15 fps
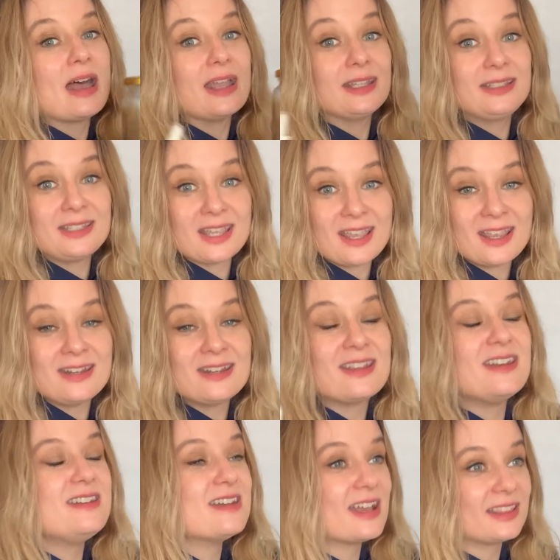Again,
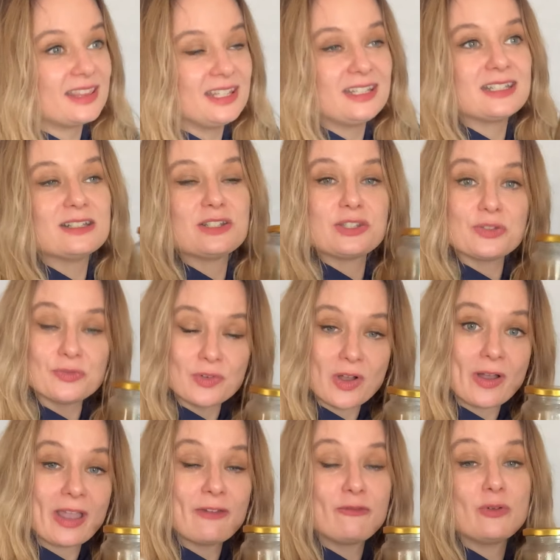nothing can
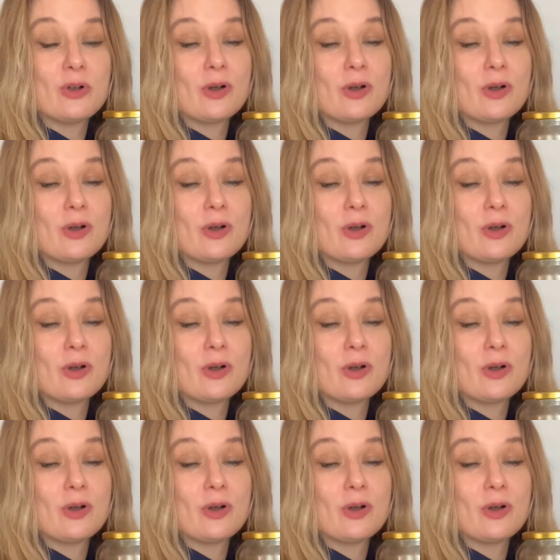survive,